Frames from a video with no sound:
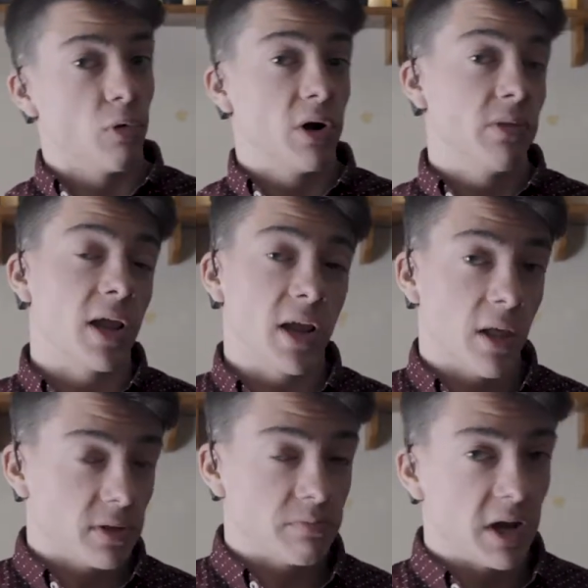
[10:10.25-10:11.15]
where I got
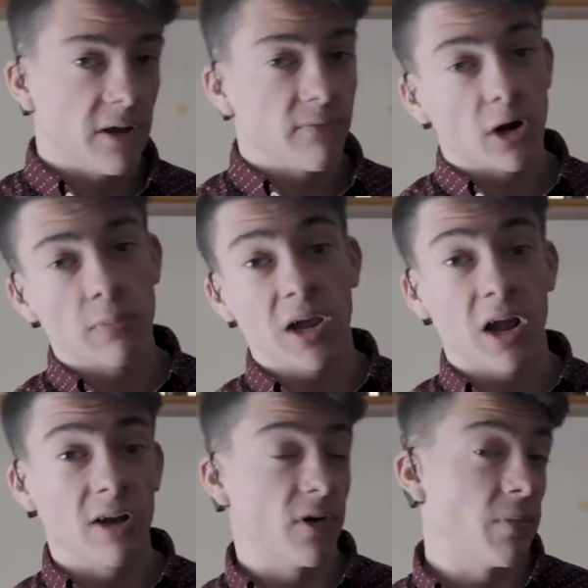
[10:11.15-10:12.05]
this bag from. I
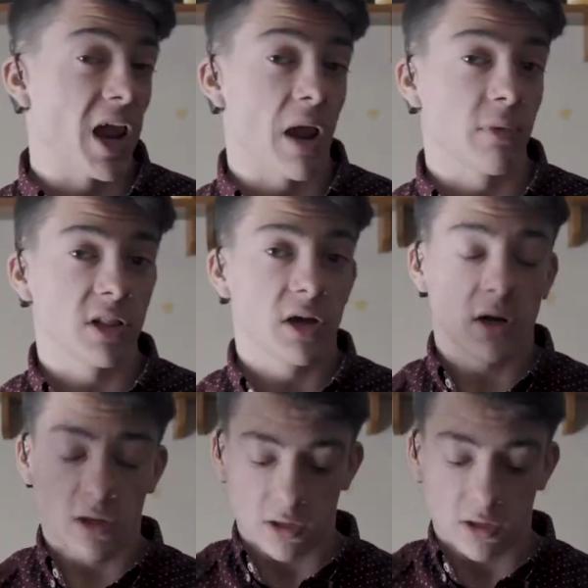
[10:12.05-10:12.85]
got it from Amazon.